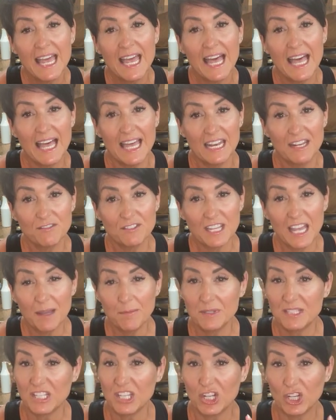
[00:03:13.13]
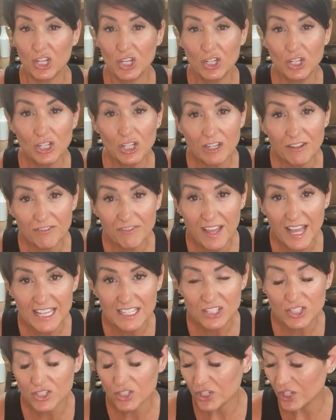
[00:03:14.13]
ahead of time. It's gonna cook
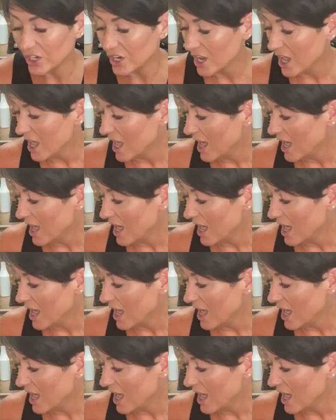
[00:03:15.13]
faster.